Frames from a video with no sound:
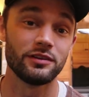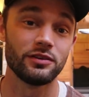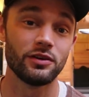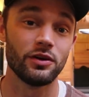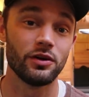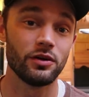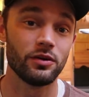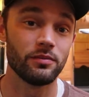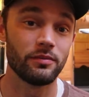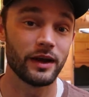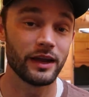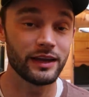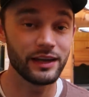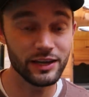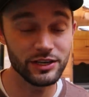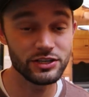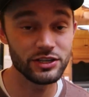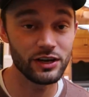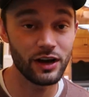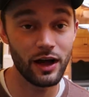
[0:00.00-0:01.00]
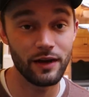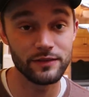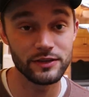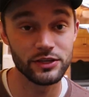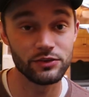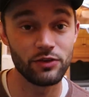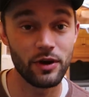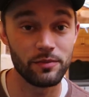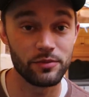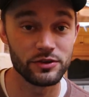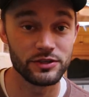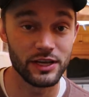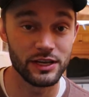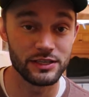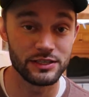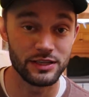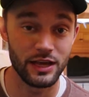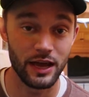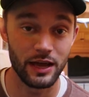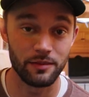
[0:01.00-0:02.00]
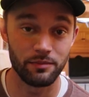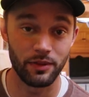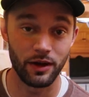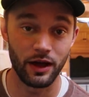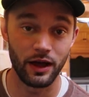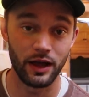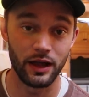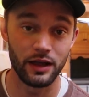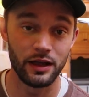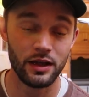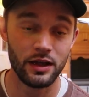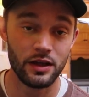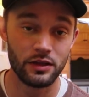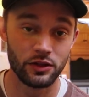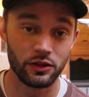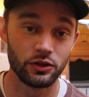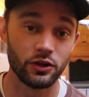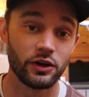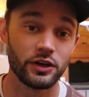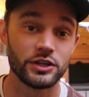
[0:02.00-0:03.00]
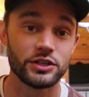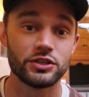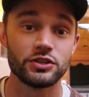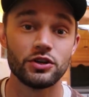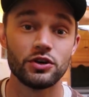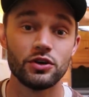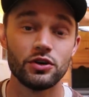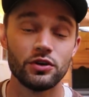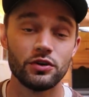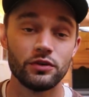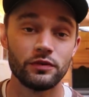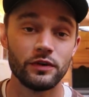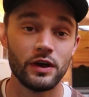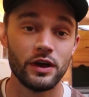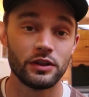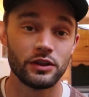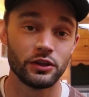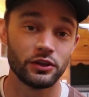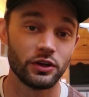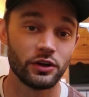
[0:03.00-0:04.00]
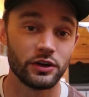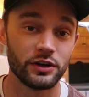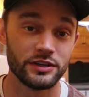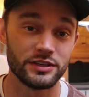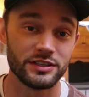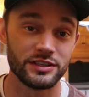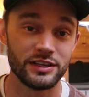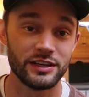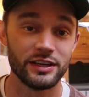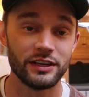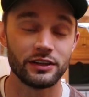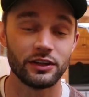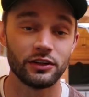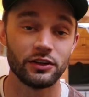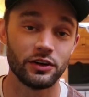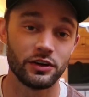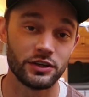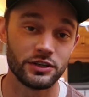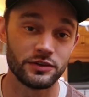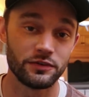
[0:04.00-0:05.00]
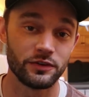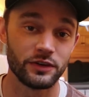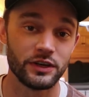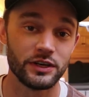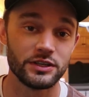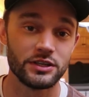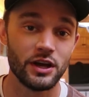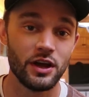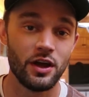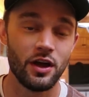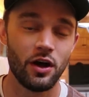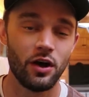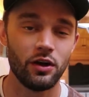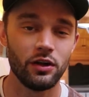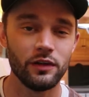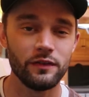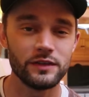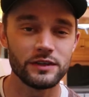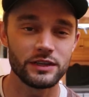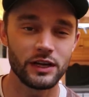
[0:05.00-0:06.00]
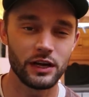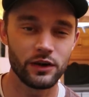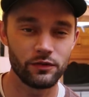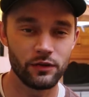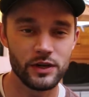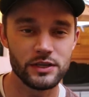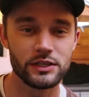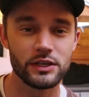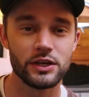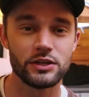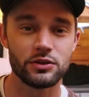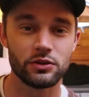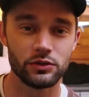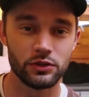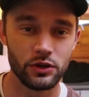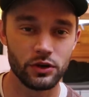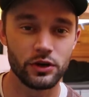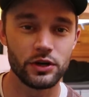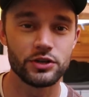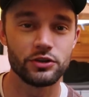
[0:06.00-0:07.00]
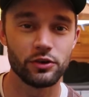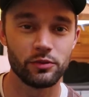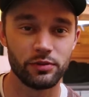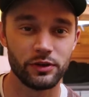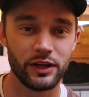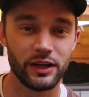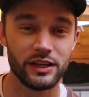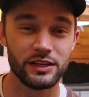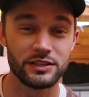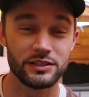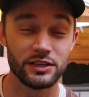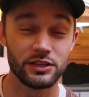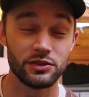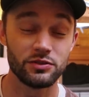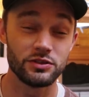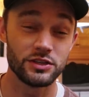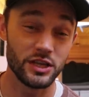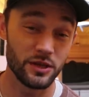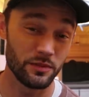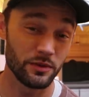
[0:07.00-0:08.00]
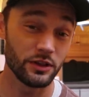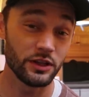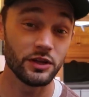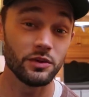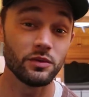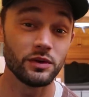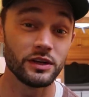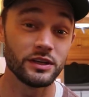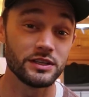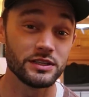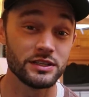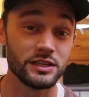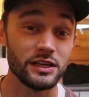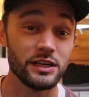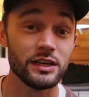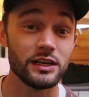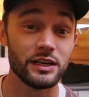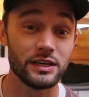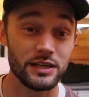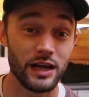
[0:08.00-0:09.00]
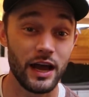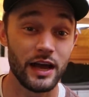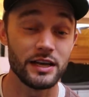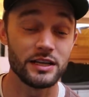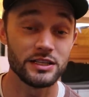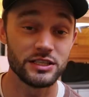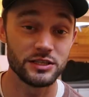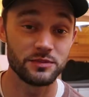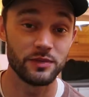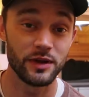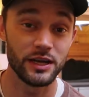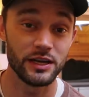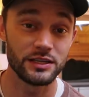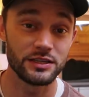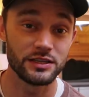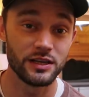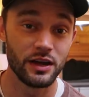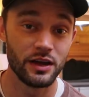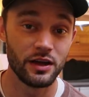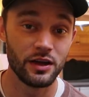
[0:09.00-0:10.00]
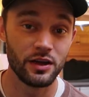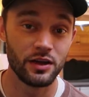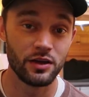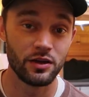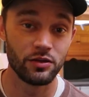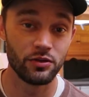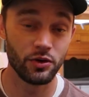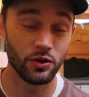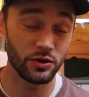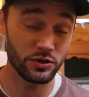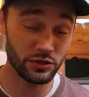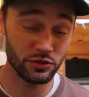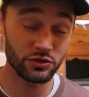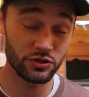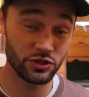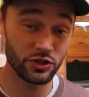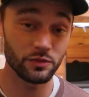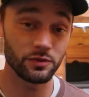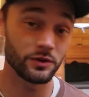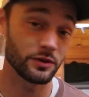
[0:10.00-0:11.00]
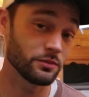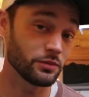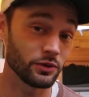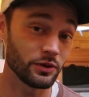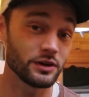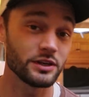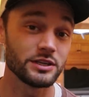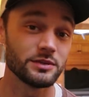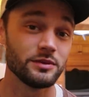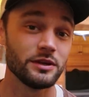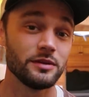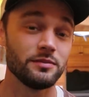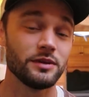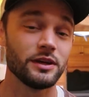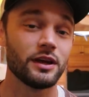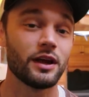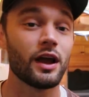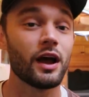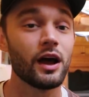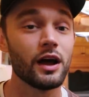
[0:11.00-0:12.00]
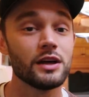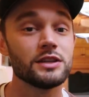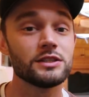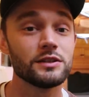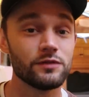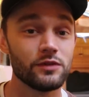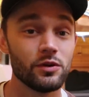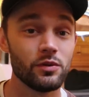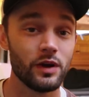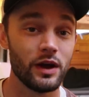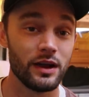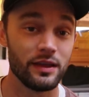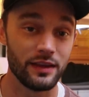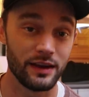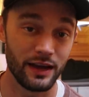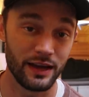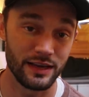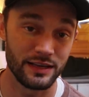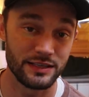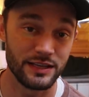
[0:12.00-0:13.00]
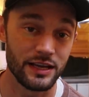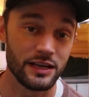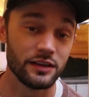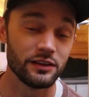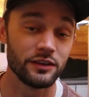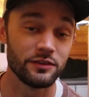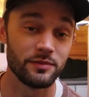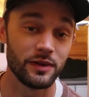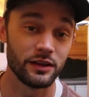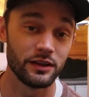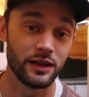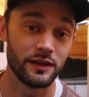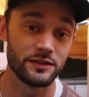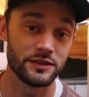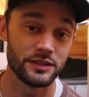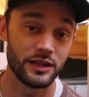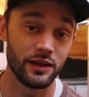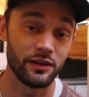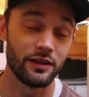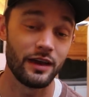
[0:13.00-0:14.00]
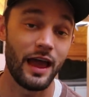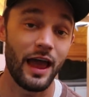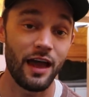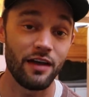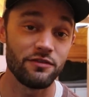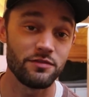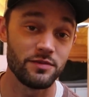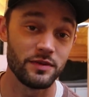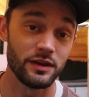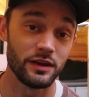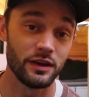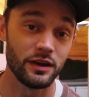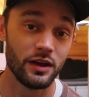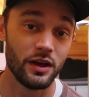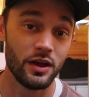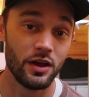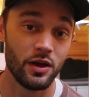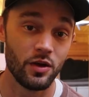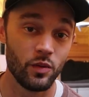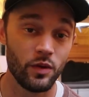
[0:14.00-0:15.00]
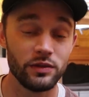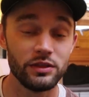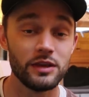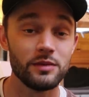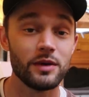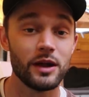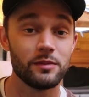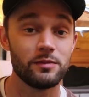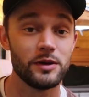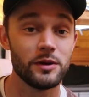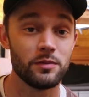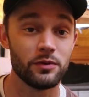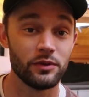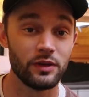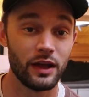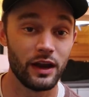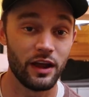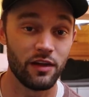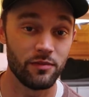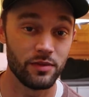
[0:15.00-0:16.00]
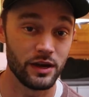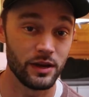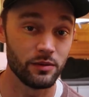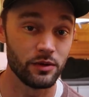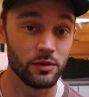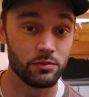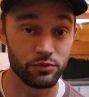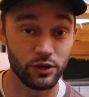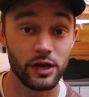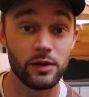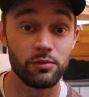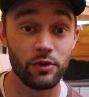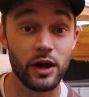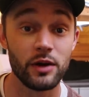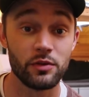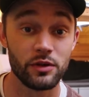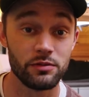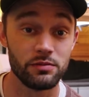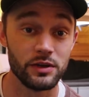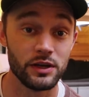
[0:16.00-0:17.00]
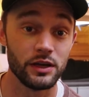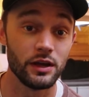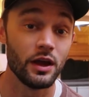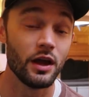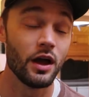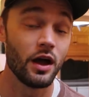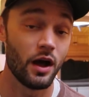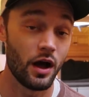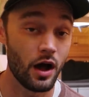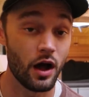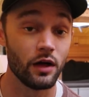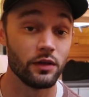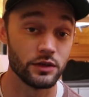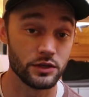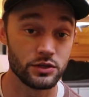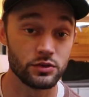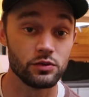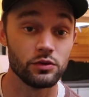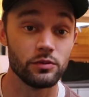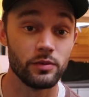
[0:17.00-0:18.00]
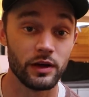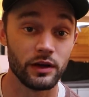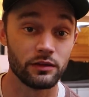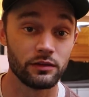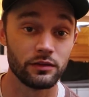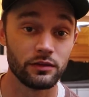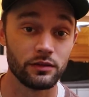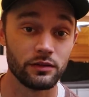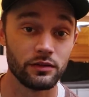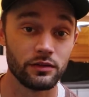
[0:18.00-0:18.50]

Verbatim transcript: So my kitchen obviously represents that by the large stove, the large sink, the large fridge, all of these kind of residential larger appliances that you typically wouldn't see in a tiny space. Those are super important to me because of the way that I intend to live my lifestyle, and have been with the amount of people that have been able to break bread with me on the school bus.